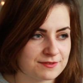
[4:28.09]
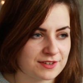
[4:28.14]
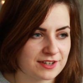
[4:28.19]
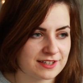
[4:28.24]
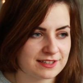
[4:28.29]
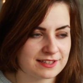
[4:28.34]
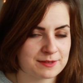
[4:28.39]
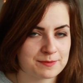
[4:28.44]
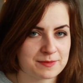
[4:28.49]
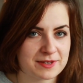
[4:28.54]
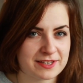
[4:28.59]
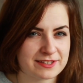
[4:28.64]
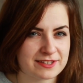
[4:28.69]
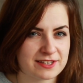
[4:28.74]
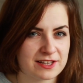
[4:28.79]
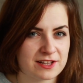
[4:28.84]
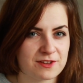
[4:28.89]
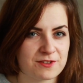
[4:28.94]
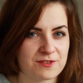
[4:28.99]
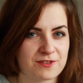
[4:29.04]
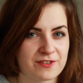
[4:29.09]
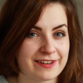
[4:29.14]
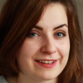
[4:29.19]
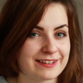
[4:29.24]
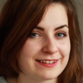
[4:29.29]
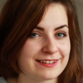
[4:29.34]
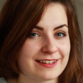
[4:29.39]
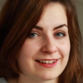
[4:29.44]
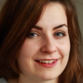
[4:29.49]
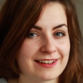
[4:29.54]
finding myself,
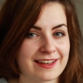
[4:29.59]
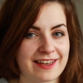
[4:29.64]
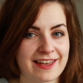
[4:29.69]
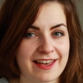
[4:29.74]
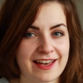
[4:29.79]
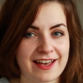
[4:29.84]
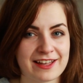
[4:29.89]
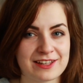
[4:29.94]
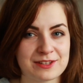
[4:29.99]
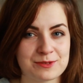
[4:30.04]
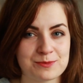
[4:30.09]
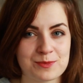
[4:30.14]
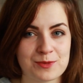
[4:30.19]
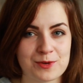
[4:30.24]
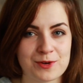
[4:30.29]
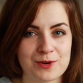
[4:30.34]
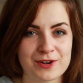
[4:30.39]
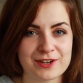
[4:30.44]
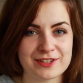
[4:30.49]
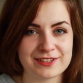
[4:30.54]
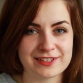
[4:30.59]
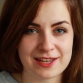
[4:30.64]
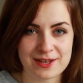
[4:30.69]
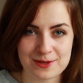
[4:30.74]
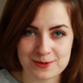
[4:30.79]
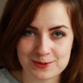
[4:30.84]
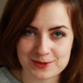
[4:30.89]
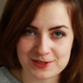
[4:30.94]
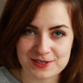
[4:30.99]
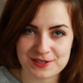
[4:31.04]
I think I had more
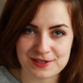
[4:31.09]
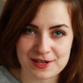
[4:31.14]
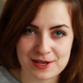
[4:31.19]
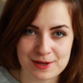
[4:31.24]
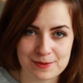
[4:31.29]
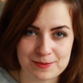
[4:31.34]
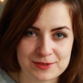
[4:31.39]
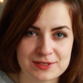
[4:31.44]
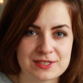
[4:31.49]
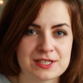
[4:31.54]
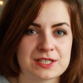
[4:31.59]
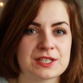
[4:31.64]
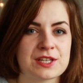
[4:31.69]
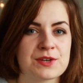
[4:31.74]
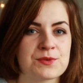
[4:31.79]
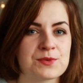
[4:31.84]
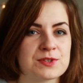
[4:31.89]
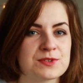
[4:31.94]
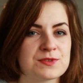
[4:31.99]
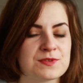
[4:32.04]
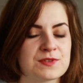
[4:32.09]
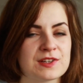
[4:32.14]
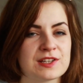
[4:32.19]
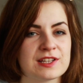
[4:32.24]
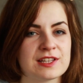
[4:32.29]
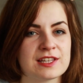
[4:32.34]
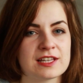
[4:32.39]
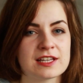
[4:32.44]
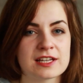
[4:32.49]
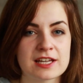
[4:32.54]
downs than ups and I was
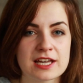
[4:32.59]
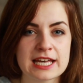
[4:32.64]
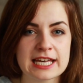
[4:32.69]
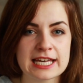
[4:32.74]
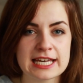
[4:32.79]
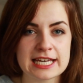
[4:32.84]
feeling